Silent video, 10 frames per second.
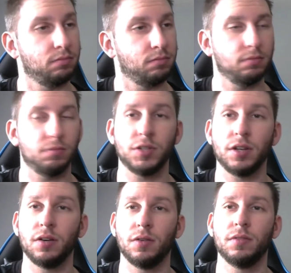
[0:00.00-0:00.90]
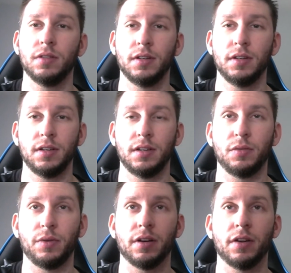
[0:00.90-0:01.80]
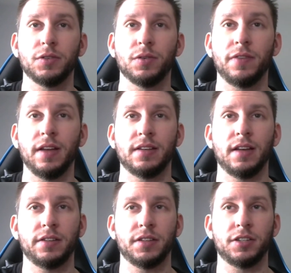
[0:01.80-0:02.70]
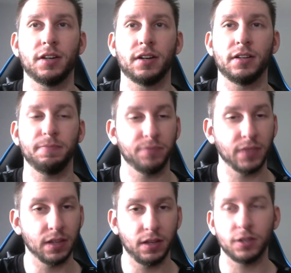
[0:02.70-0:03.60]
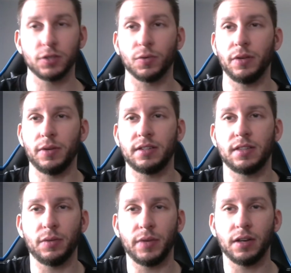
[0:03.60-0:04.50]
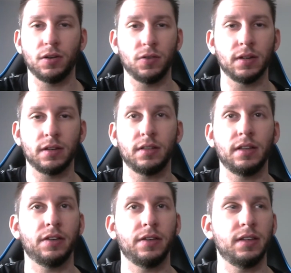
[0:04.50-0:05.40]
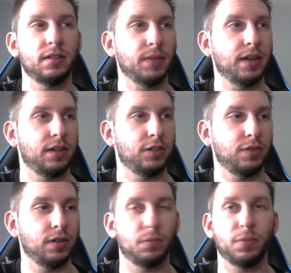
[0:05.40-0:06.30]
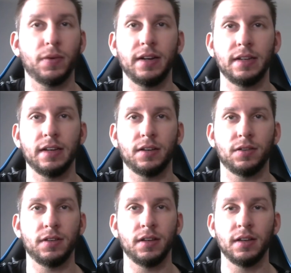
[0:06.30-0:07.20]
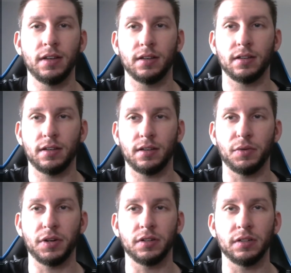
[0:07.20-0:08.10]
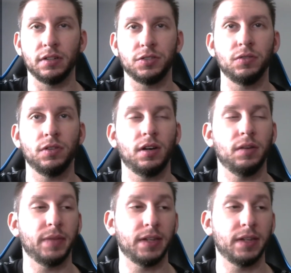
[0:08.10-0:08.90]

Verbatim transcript: So we're off to a fantastic start. So anyways, there we go. There is my trailer breakdown. Uh, went on a little too long, but